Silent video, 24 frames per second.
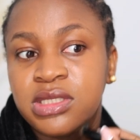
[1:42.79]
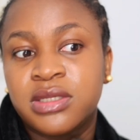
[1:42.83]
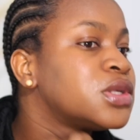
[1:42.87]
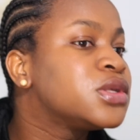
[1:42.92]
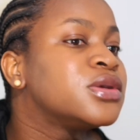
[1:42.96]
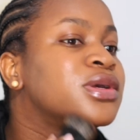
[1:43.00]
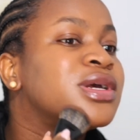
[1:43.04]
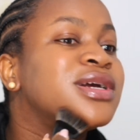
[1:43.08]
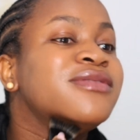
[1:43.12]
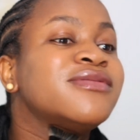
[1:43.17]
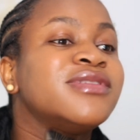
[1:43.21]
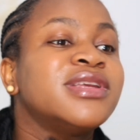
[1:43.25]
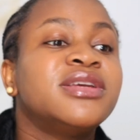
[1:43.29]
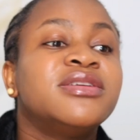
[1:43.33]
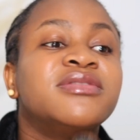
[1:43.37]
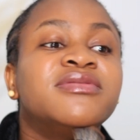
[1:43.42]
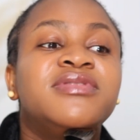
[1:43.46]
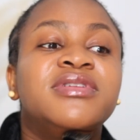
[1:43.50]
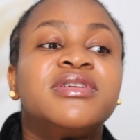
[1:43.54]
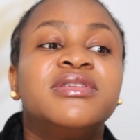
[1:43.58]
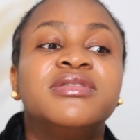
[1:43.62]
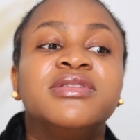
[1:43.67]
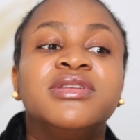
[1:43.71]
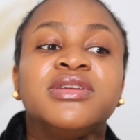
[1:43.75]
So after your
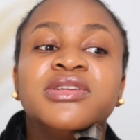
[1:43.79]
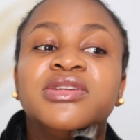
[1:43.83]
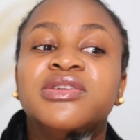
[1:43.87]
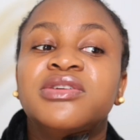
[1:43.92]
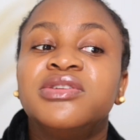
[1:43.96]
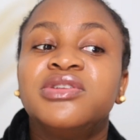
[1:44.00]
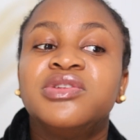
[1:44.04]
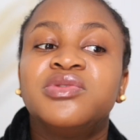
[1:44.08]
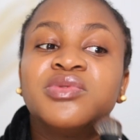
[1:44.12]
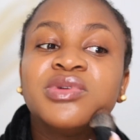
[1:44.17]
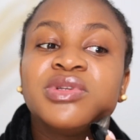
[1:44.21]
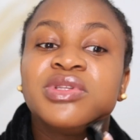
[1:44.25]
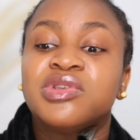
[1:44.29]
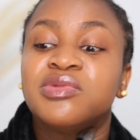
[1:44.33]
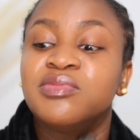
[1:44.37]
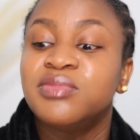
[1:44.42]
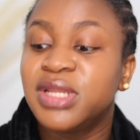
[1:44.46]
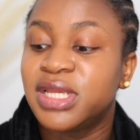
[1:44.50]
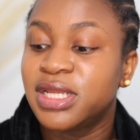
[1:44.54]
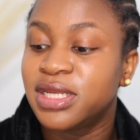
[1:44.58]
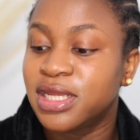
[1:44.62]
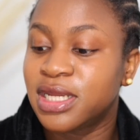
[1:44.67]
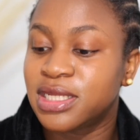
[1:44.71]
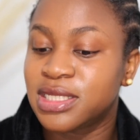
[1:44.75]
foundation, you want to
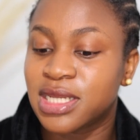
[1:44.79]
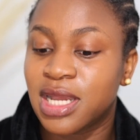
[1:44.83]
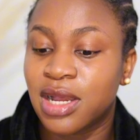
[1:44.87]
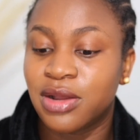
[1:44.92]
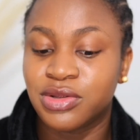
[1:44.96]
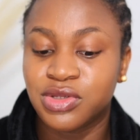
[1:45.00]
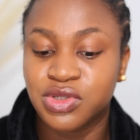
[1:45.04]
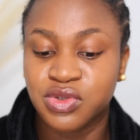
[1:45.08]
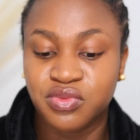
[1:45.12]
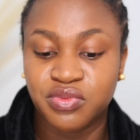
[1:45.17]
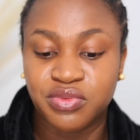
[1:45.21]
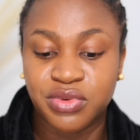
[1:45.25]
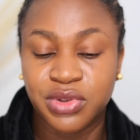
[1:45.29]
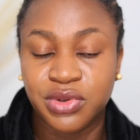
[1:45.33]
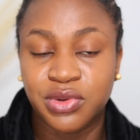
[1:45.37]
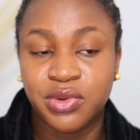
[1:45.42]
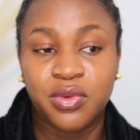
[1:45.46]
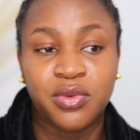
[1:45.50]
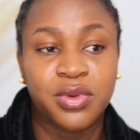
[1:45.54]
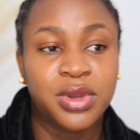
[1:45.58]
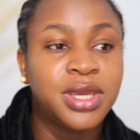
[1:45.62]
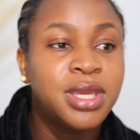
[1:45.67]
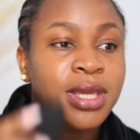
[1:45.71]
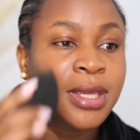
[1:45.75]
blend that out real
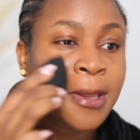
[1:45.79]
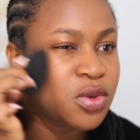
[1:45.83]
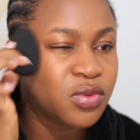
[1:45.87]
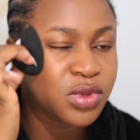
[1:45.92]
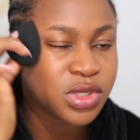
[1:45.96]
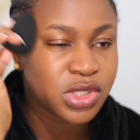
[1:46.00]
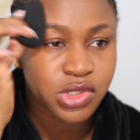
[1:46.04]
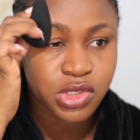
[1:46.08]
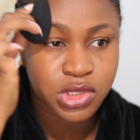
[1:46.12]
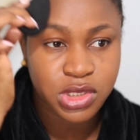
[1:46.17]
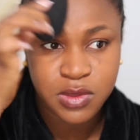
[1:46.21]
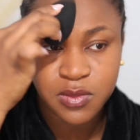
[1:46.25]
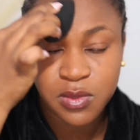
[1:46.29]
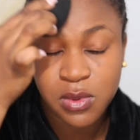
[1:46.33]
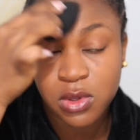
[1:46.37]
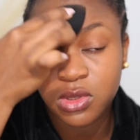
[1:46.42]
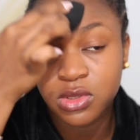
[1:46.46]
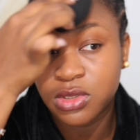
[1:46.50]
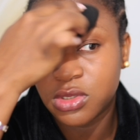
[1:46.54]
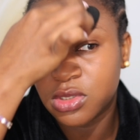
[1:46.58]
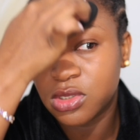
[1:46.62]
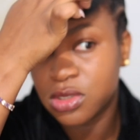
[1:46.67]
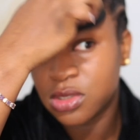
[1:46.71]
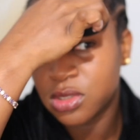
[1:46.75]
quick with your
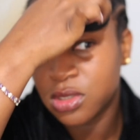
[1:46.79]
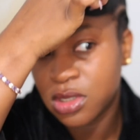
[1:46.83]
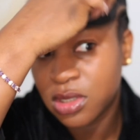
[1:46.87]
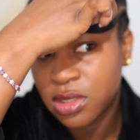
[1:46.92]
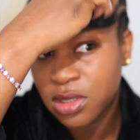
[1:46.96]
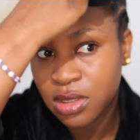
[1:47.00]
sponge,